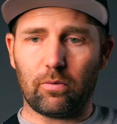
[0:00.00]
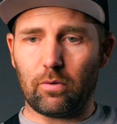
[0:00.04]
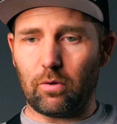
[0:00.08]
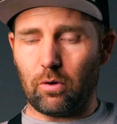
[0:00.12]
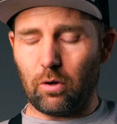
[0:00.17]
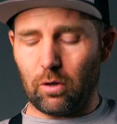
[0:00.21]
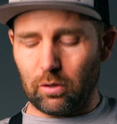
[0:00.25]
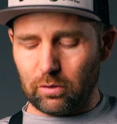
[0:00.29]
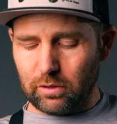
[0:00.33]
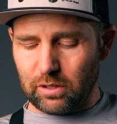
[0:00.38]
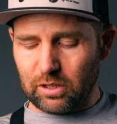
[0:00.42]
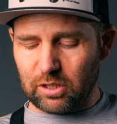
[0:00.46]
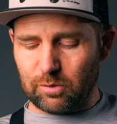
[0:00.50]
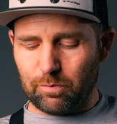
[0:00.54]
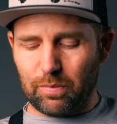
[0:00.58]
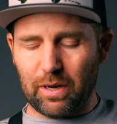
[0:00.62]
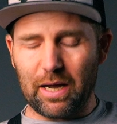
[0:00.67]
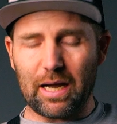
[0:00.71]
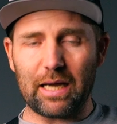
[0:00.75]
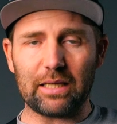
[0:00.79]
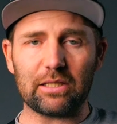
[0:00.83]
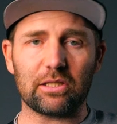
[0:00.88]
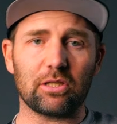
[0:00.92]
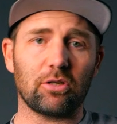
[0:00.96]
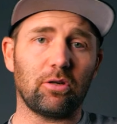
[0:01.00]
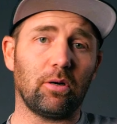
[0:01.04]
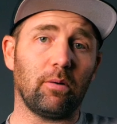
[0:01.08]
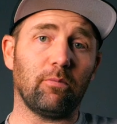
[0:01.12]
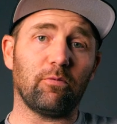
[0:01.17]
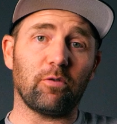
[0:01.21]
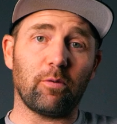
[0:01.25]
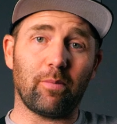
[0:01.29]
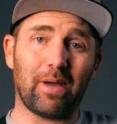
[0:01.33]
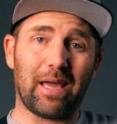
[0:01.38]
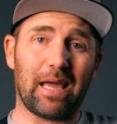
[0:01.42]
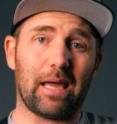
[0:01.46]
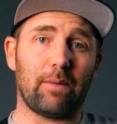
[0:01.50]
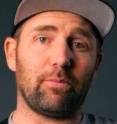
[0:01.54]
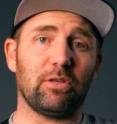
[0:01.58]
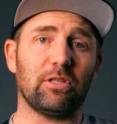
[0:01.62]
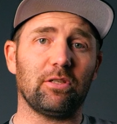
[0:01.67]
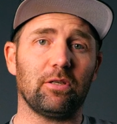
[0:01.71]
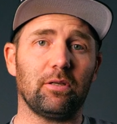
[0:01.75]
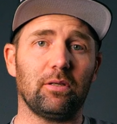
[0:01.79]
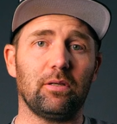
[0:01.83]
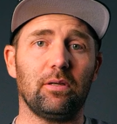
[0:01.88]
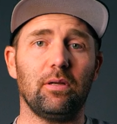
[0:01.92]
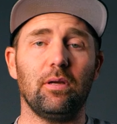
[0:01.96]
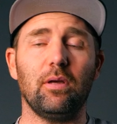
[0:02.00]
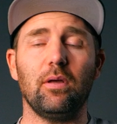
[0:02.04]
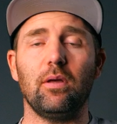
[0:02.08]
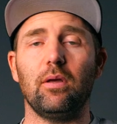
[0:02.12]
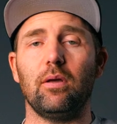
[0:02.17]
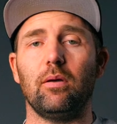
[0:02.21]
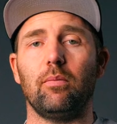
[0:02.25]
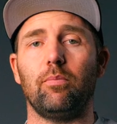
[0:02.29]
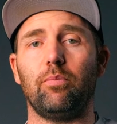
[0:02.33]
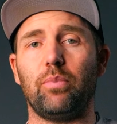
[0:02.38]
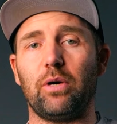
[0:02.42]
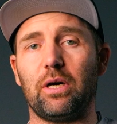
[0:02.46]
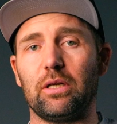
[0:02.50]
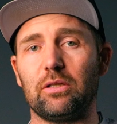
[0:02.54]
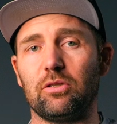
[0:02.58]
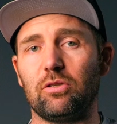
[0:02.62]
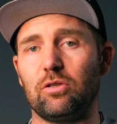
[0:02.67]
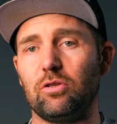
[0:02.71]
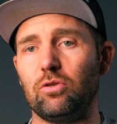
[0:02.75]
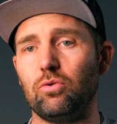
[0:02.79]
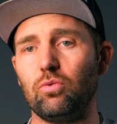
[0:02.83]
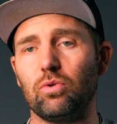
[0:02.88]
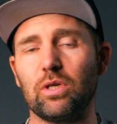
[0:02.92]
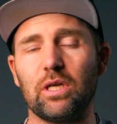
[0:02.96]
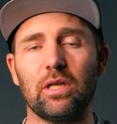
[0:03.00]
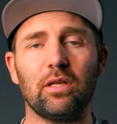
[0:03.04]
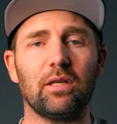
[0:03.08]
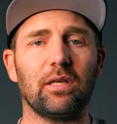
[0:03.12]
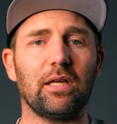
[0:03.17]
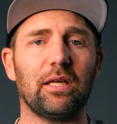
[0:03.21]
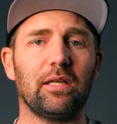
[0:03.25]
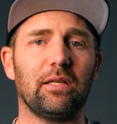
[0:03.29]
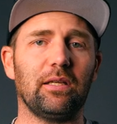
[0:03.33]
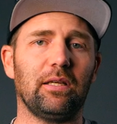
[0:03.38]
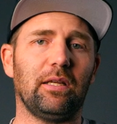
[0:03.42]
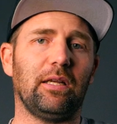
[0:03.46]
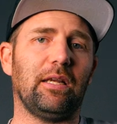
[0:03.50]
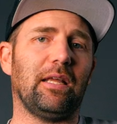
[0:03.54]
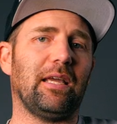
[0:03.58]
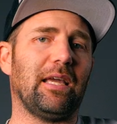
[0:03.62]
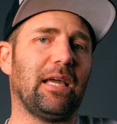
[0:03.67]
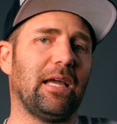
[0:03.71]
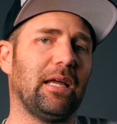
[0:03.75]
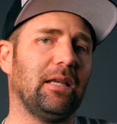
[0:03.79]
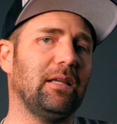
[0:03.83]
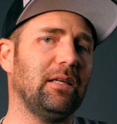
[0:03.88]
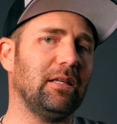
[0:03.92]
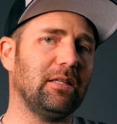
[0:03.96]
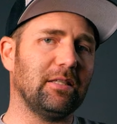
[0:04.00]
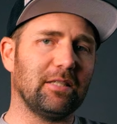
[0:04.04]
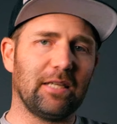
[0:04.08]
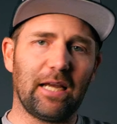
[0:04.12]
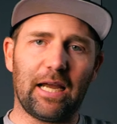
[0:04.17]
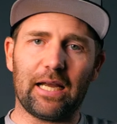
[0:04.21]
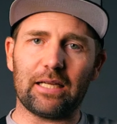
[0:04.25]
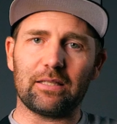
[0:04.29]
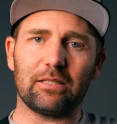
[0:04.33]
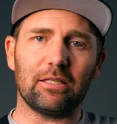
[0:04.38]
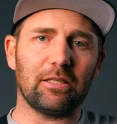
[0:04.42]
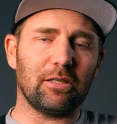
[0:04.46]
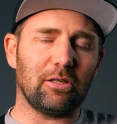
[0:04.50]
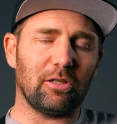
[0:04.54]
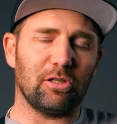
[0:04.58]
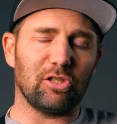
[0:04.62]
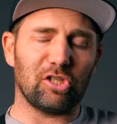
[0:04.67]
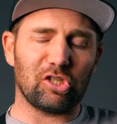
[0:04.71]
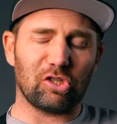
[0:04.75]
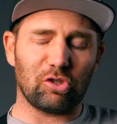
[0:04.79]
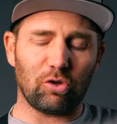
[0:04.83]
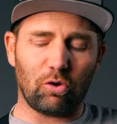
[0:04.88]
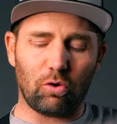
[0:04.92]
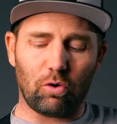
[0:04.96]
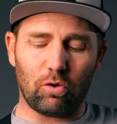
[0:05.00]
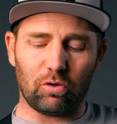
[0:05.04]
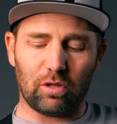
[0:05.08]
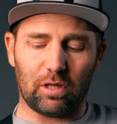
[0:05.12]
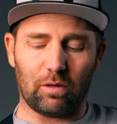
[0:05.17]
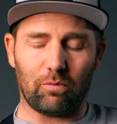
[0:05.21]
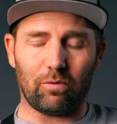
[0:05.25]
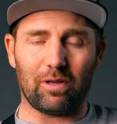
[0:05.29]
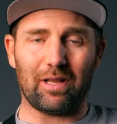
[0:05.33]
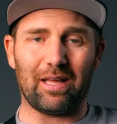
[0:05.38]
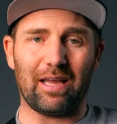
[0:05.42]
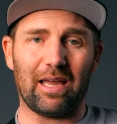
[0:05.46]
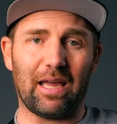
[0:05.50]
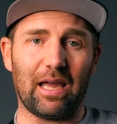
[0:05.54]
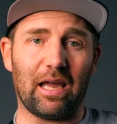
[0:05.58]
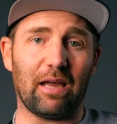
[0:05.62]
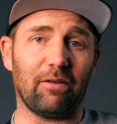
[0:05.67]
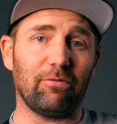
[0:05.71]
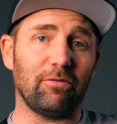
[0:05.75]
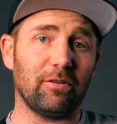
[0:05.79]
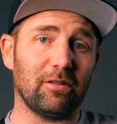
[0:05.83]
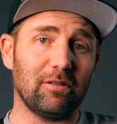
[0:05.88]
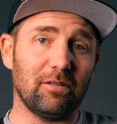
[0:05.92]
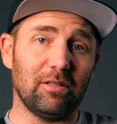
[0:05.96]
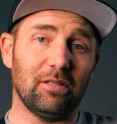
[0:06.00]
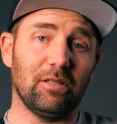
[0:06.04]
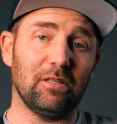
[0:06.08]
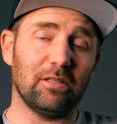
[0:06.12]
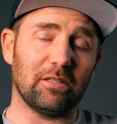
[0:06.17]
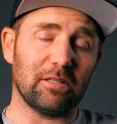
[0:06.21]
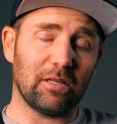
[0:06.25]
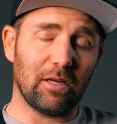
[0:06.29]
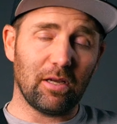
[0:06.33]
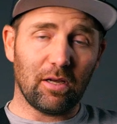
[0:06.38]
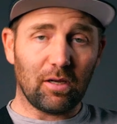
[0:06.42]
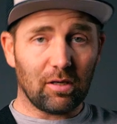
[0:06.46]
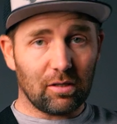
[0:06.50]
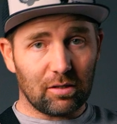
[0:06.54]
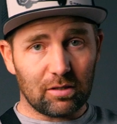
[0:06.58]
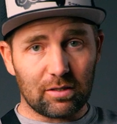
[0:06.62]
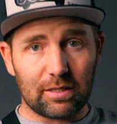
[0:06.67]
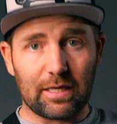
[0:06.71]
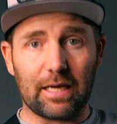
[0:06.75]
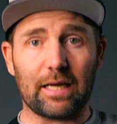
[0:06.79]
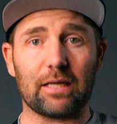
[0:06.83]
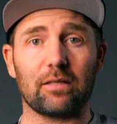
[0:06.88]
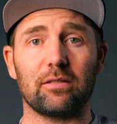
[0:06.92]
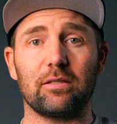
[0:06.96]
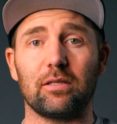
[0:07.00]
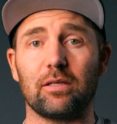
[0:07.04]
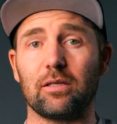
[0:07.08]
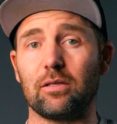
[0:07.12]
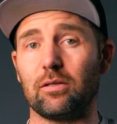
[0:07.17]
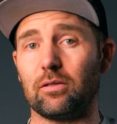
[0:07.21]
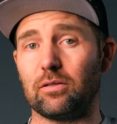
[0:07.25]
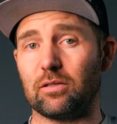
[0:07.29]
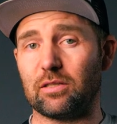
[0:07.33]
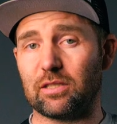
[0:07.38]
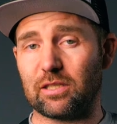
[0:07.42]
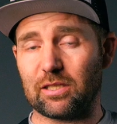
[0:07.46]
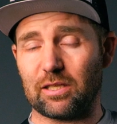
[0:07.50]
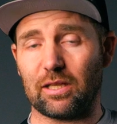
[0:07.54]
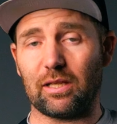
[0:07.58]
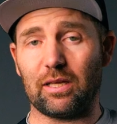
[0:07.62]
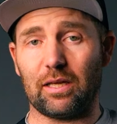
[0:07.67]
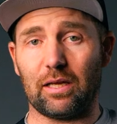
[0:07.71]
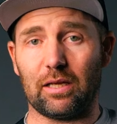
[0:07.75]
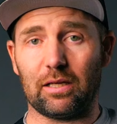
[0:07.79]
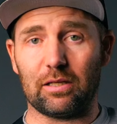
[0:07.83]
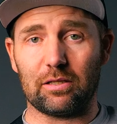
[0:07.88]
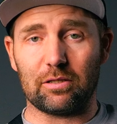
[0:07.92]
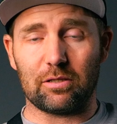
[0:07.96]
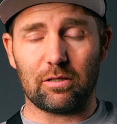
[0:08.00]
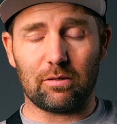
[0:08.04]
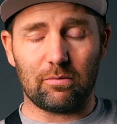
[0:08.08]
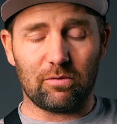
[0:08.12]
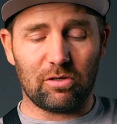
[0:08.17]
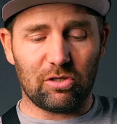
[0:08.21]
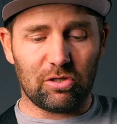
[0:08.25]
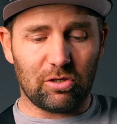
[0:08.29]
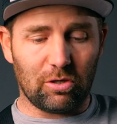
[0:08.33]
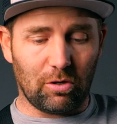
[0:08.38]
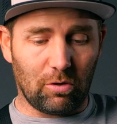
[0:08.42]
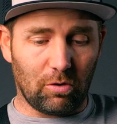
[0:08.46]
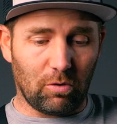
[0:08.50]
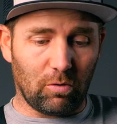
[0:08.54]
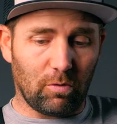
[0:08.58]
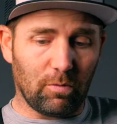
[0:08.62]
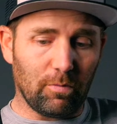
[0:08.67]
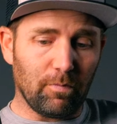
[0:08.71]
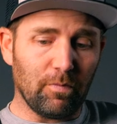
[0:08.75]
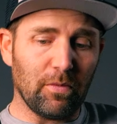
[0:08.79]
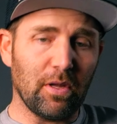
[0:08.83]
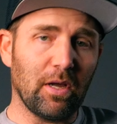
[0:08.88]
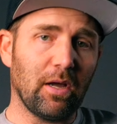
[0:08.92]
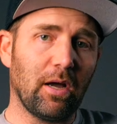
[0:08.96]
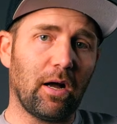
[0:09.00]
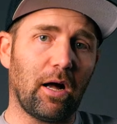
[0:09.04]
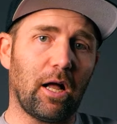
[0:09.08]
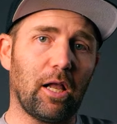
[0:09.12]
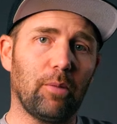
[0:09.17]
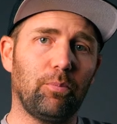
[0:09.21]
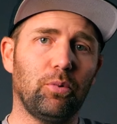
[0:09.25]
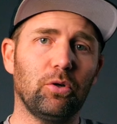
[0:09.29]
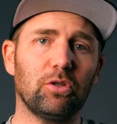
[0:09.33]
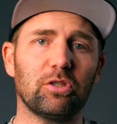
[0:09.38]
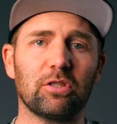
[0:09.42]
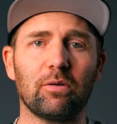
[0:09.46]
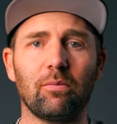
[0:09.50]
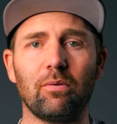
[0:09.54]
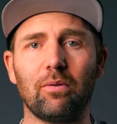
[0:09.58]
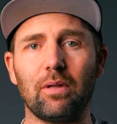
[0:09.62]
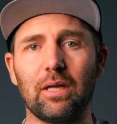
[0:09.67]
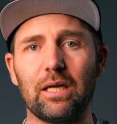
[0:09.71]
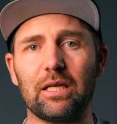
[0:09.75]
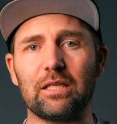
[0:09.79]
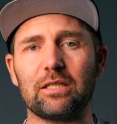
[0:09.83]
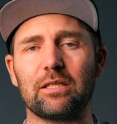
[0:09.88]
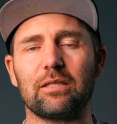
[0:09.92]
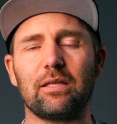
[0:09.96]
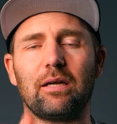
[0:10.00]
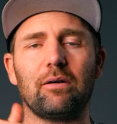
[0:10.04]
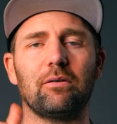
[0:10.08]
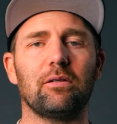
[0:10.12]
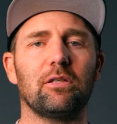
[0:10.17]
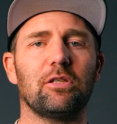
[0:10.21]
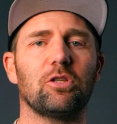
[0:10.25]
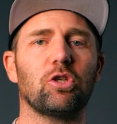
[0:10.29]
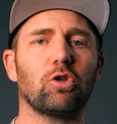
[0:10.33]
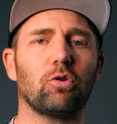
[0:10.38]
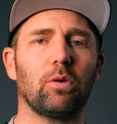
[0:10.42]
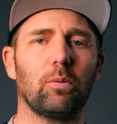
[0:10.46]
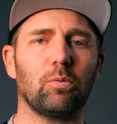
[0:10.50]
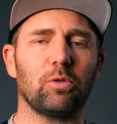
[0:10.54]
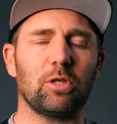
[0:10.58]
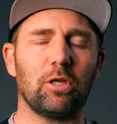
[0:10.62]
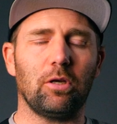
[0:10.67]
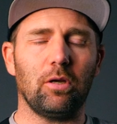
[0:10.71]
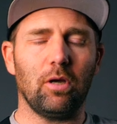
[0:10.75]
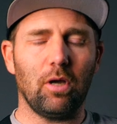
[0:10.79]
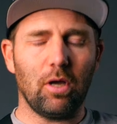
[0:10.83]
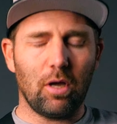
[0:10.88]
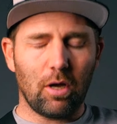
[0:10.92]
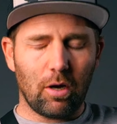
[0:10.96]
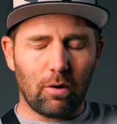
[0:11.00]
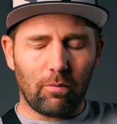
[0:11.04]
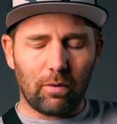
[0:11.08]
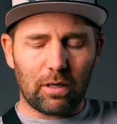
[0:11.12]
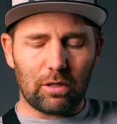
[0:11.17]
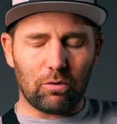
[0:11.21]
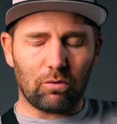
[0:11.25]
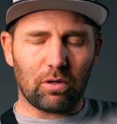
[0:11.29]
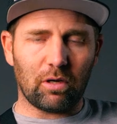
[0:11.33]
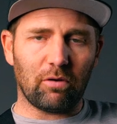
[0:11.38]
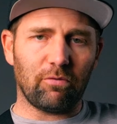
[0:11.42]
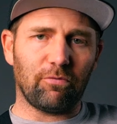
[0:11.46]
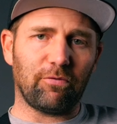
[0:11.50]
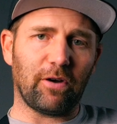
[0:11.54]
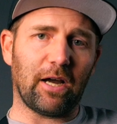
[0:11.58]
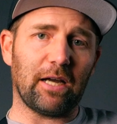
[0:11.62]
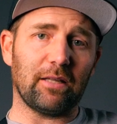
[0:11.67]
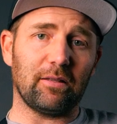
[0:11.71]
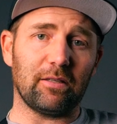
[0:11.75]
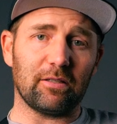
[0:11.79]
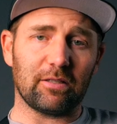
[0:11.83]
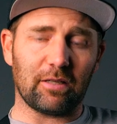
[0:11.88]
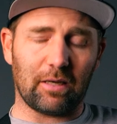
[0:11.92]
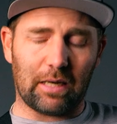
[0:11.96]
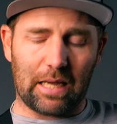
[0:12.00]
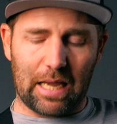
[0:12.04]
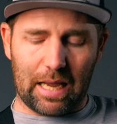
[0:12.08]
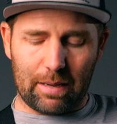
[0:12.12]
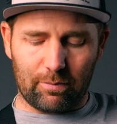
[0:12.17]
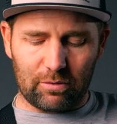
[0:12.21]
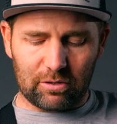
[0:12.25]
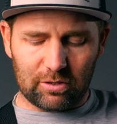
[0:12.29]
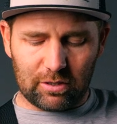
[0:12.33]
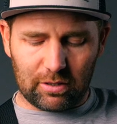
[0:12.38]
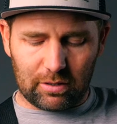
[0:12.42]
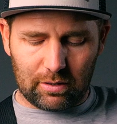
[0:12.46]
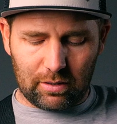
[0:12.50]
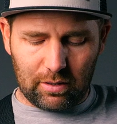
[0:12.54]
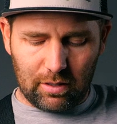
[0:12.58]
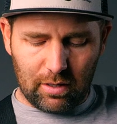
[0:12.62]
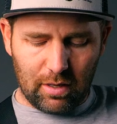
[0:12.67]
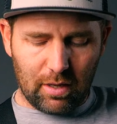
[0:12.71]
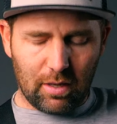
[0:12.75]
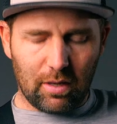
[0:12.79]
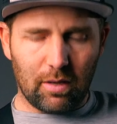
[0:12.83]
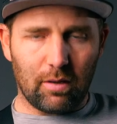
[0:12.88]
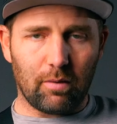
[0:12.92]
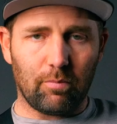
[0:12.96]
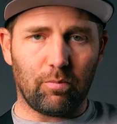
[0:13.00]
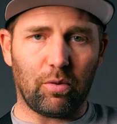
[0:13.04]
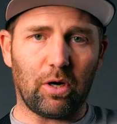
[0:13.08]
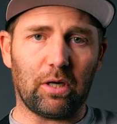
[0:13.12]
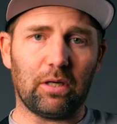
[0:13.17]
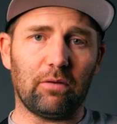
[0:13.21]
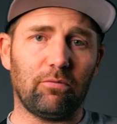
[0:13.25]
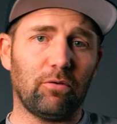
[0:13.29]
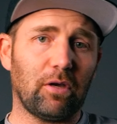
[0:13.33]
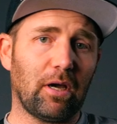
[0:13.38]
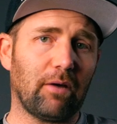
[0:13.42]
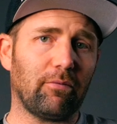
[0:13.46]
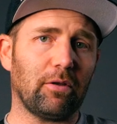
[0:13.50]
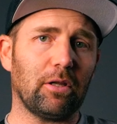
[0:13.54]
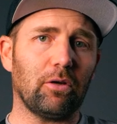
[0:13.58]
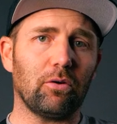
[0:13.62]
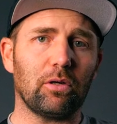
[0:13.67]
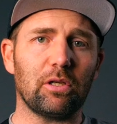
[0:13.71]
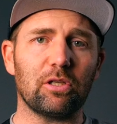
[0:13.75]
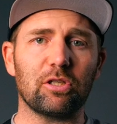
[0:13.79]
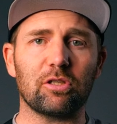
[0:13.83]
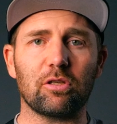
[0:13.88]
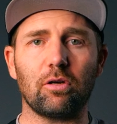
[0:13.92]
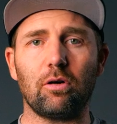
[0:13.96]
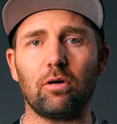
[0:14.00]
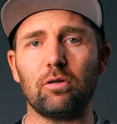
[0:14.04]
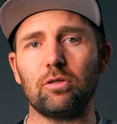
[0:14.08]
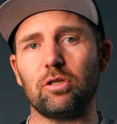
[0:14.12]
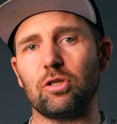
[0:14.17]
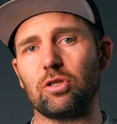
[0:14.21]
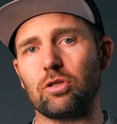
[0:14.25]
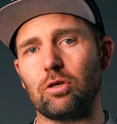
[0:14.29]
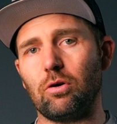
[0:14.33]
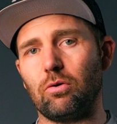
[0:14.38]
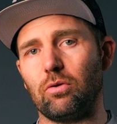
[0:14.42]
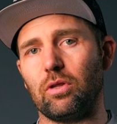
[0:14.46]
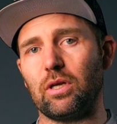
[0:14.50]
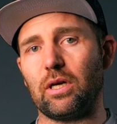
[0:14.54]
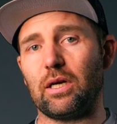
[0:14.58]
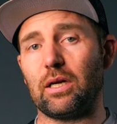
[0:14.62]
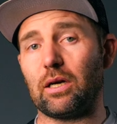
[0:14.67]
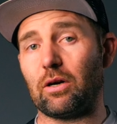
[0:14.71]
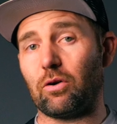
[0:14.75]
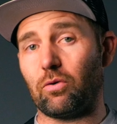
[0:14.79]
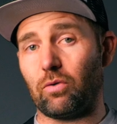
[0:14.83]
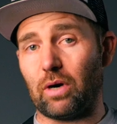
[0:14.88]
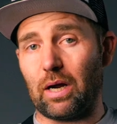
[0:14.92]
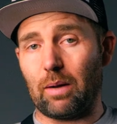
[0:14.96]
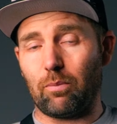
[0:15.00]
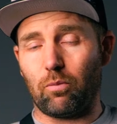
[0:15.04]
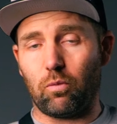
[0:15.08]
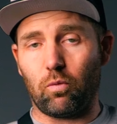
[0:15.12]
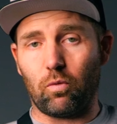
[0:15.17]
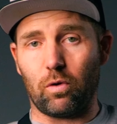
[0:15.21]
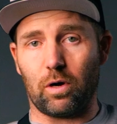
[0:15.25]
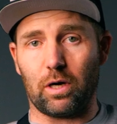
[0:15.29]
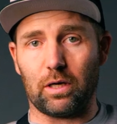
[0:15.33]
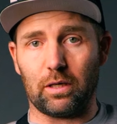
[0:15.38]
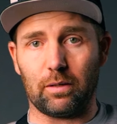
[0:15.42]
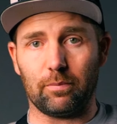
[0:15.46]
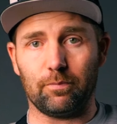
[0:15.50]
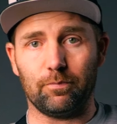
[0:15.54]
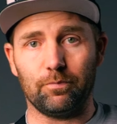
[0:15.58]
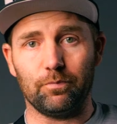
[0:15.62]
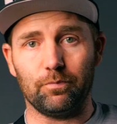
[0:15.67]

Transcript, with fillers: All these parts come from Amazon but you can get it in any tactical store that will have these tactical slings. So I'll put some links down in the description where you can find this on Amazon, but if you have a local store, just go there and grab one.